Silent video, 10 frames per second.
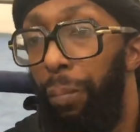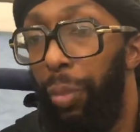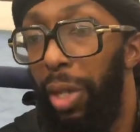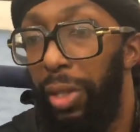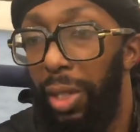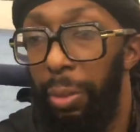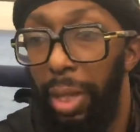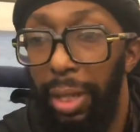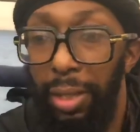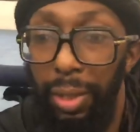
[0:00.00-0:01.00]
it seems
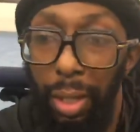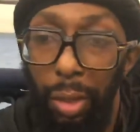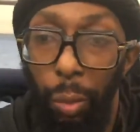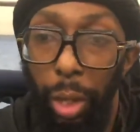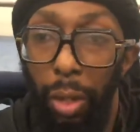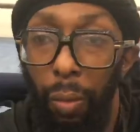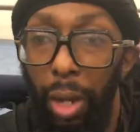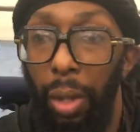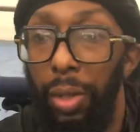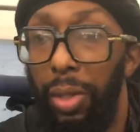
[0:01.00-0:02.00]
like it's the other way
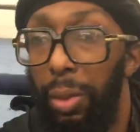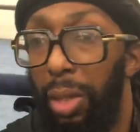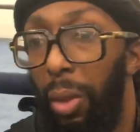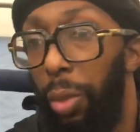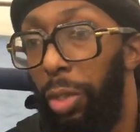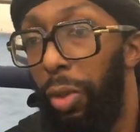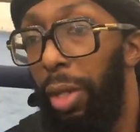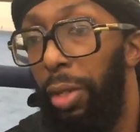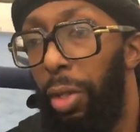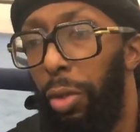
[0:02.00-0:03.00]
around. It seems like we're
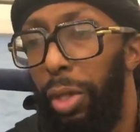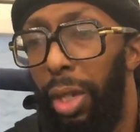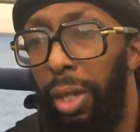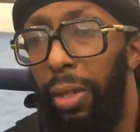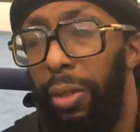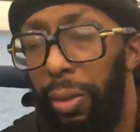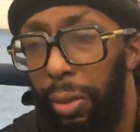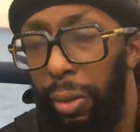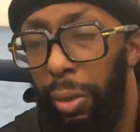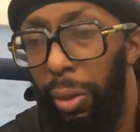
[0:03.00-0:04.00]
trying to create
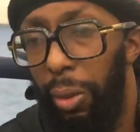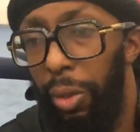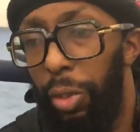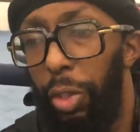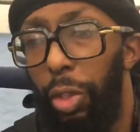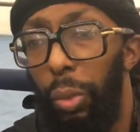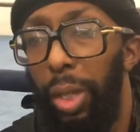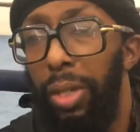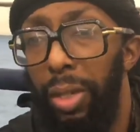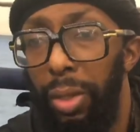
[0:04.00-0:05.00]

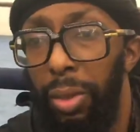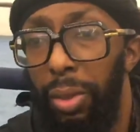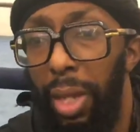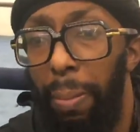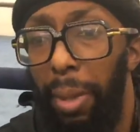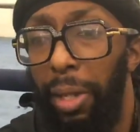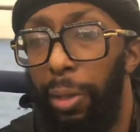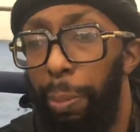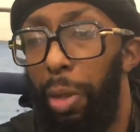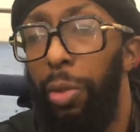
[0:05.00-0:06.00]
situations that make
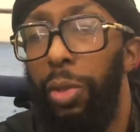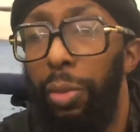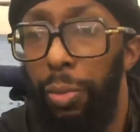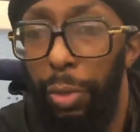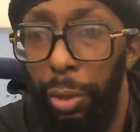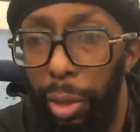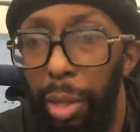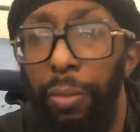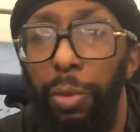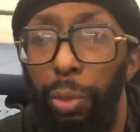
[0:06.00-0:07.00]
the person feel
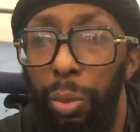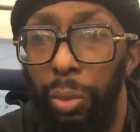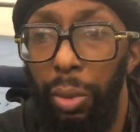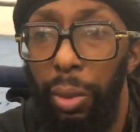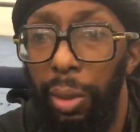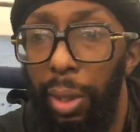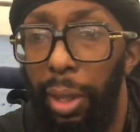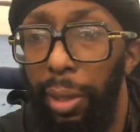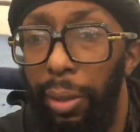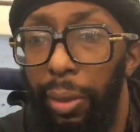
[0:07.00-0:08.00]
comfortable. Like